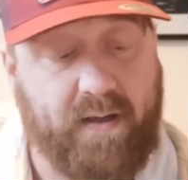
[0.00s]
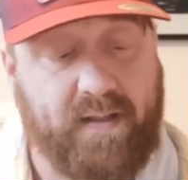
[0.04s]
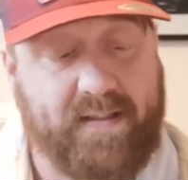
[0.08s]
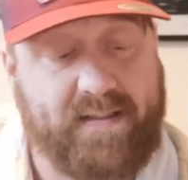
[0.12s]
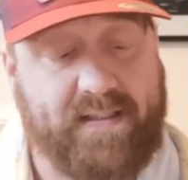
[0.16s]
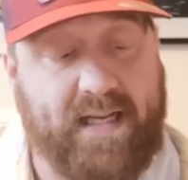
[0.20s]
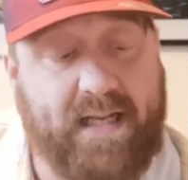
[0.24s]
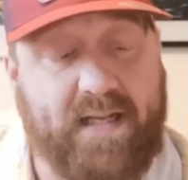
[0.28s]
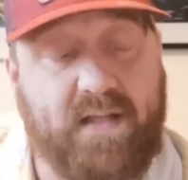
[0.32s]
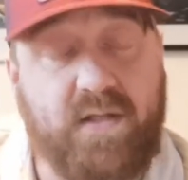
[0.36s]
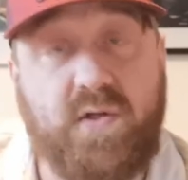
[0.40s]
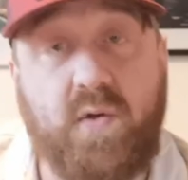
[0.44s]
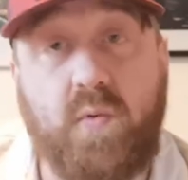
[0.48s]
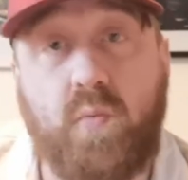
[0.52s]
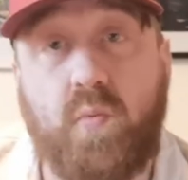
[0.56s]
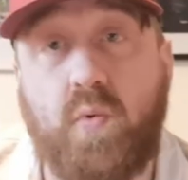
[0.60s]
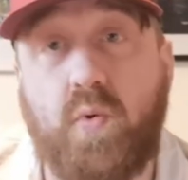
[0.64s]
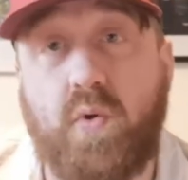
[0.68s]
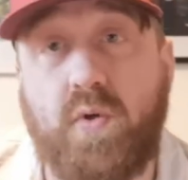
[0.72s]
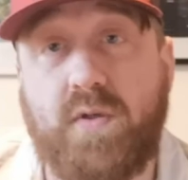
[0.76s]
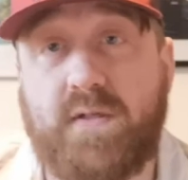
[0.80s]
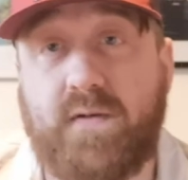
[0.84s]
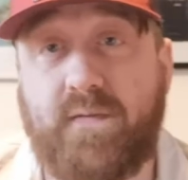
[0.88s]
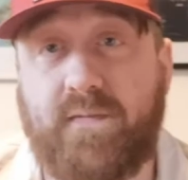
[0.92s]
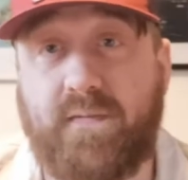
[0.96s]
I tend to
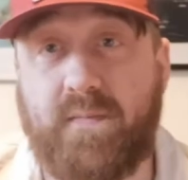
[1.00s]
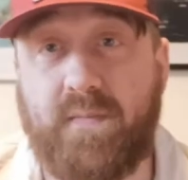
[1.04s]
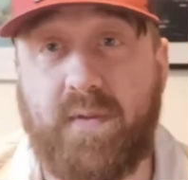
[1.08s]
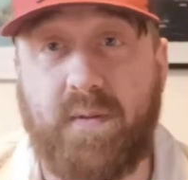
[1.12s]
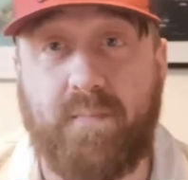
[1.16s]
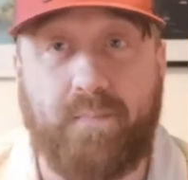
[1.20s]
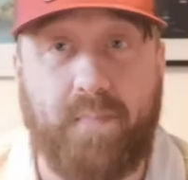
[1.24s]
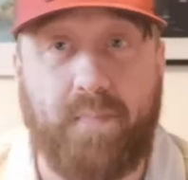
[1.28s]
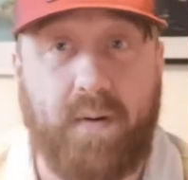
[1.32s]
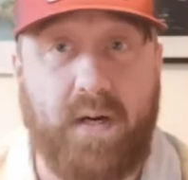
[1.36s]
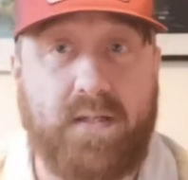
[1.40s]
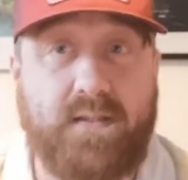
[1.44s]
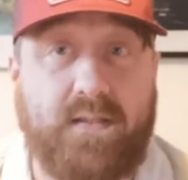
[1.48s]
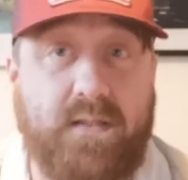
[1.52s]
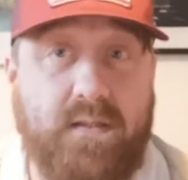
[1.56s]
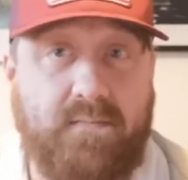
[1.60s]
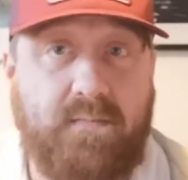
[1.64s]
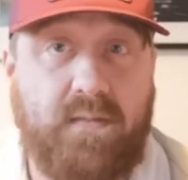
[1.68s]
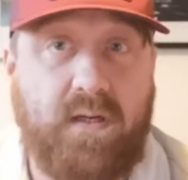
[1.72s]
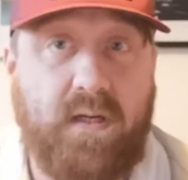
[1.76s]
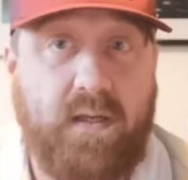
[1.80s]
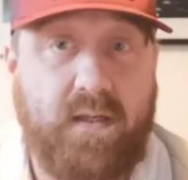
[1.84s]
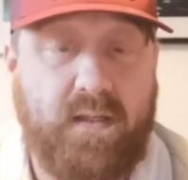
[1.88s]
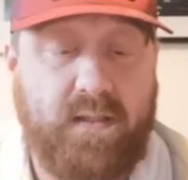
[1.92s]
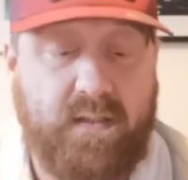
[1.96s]
water from the
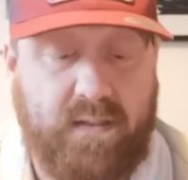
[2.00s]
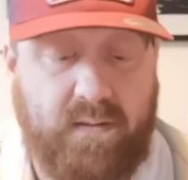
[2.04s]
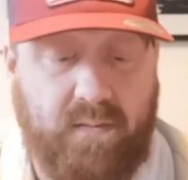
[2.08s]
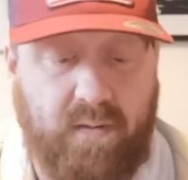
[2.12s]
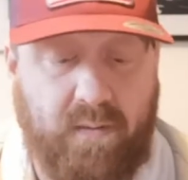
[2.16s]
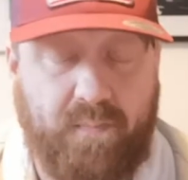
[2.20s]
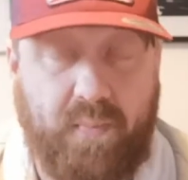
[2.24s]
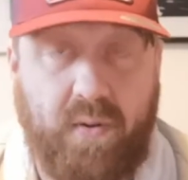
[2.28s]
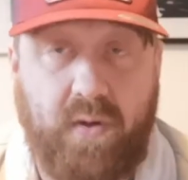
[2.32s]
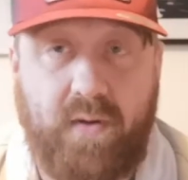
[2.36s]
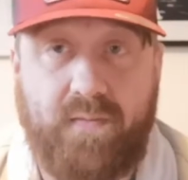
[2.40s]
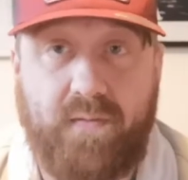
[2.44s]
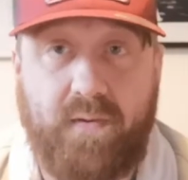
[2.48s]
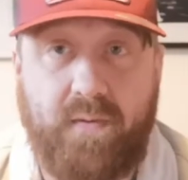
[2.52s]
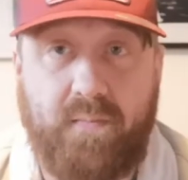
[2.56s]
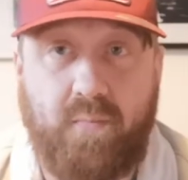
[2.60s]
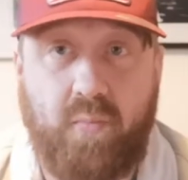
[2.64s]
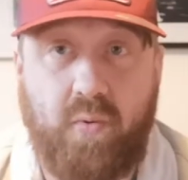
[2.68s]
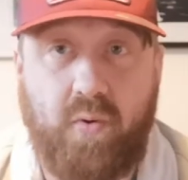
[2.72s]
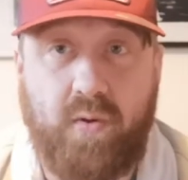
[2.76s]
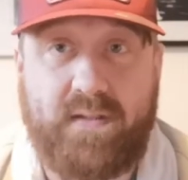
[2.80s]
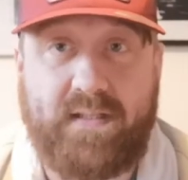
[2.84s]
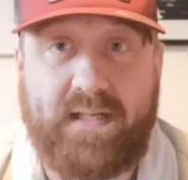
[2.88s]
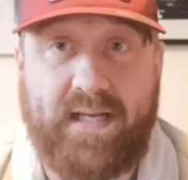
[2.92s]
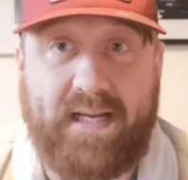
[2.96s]
bottom, so I put the
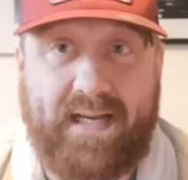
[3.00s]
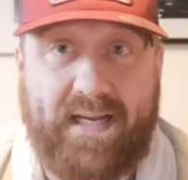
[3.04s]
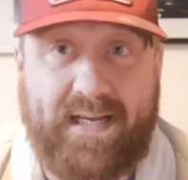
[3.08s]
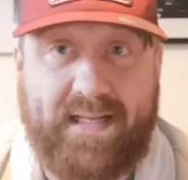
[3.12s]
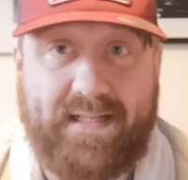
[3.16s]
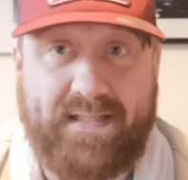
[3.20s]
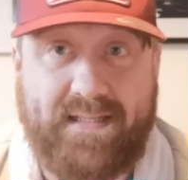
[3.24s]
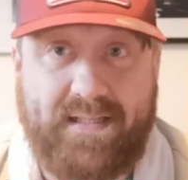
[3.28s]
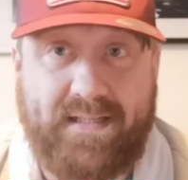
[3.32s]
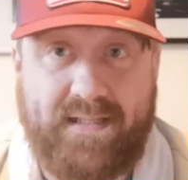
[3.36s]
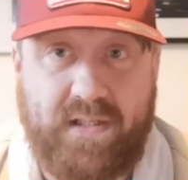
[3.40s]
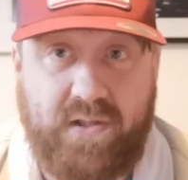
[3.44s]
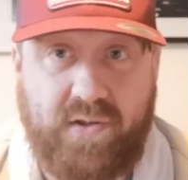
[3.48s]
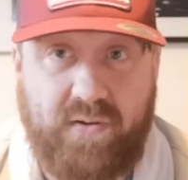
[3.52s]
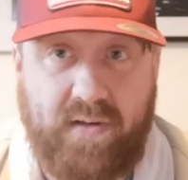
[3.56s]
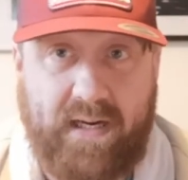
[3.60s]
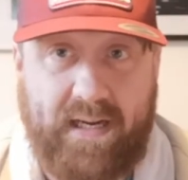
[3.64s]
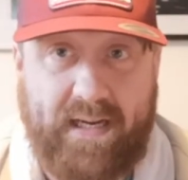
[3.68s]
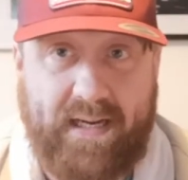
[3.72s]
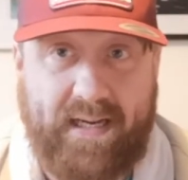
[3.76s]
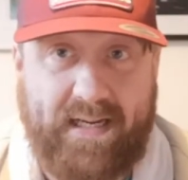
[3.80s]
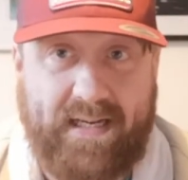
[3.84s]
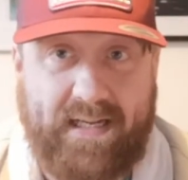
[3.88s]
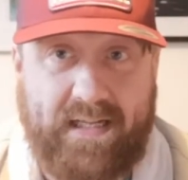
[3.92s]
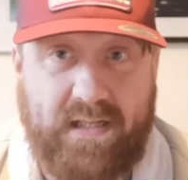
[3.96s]
water into the
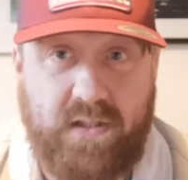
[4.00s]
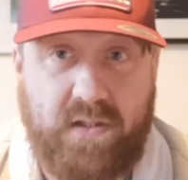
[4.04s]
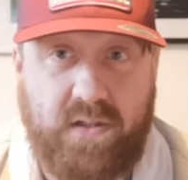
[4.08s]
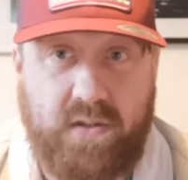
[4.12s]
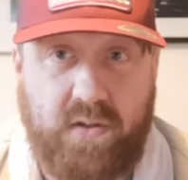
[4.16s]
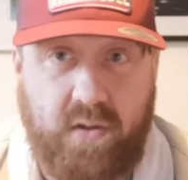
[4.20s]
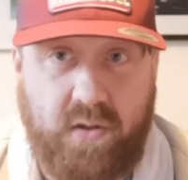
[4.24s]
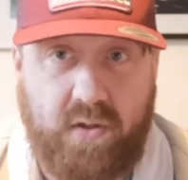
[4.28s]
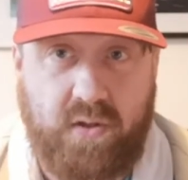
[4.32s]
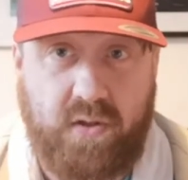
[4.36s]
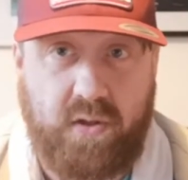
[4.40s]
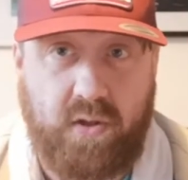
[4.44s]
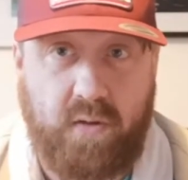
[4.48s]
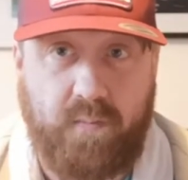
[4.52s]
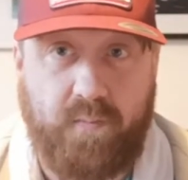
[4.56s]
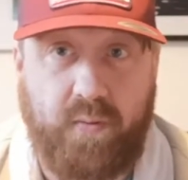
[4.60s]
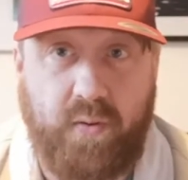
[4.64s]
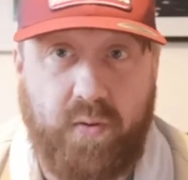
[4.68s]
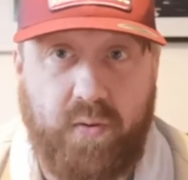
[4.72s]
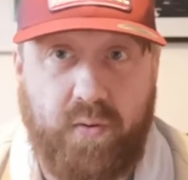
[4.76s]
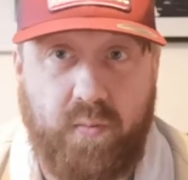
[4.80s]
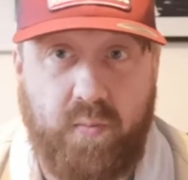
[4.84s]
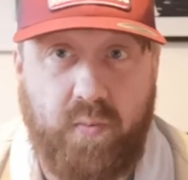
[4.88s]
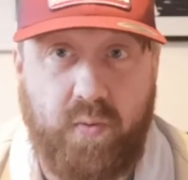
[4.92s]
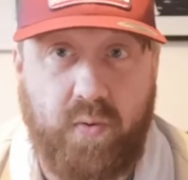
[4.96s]
tray and it sucks up
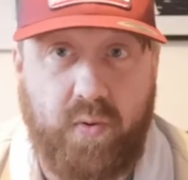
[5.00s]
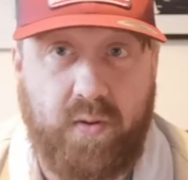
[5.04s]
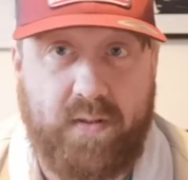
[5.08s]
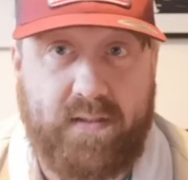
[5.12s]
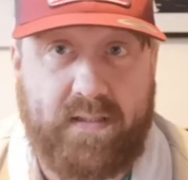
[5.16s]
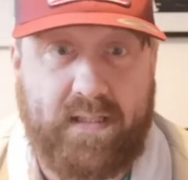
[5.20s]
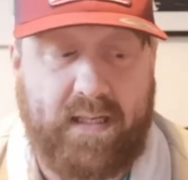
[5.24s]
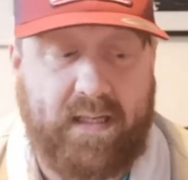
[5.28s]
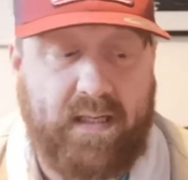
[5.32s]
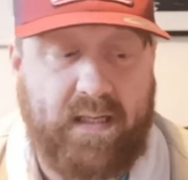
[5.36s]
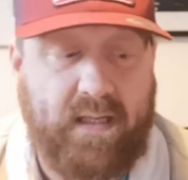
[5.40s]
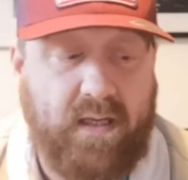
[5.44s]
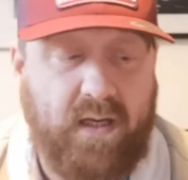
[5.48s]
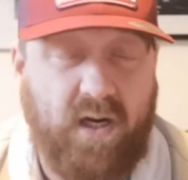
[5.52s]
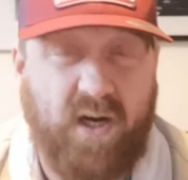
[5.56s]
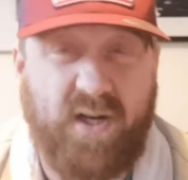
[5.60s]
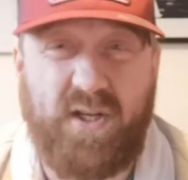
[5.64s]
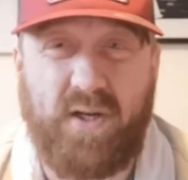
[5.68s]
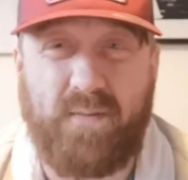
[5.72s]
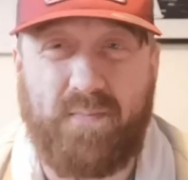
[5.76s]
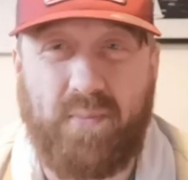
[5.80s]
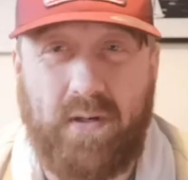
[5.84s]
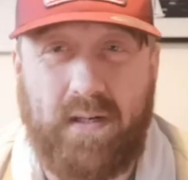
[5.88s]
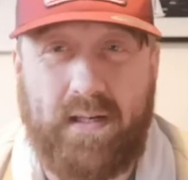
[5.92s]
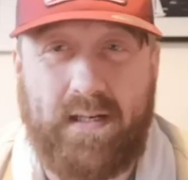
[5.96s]
the water. I
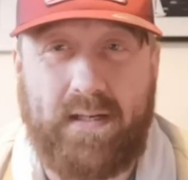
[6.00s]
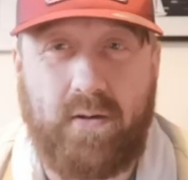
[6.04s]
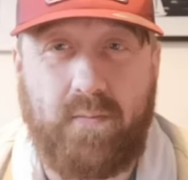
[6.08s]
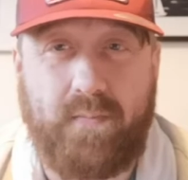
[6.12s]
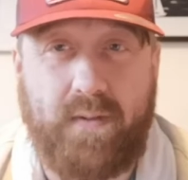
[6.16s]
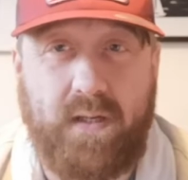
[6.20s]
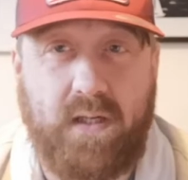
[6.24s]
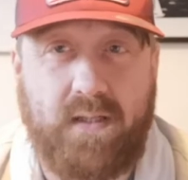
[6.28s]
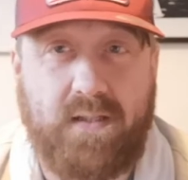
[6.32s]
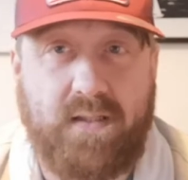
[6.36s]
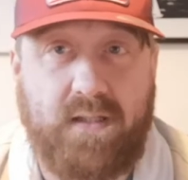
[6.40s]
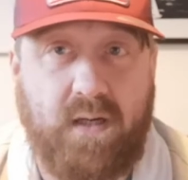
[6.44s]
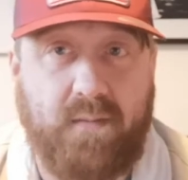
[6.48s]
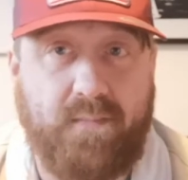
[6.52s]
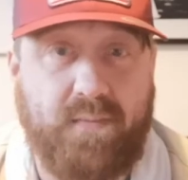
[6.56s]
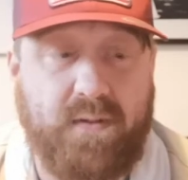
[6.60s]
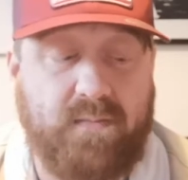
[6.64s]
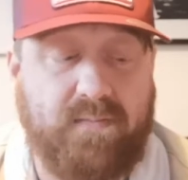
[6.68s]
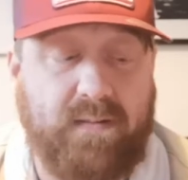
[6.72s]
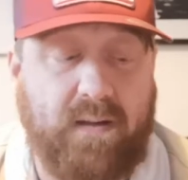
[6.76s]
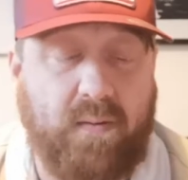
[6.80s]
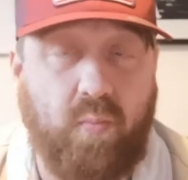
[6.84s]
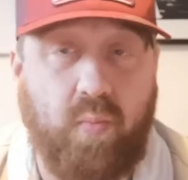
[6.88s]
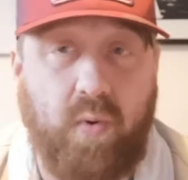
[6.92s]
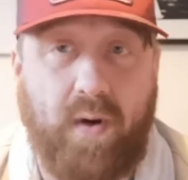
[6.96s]
do put a little bit on top as well.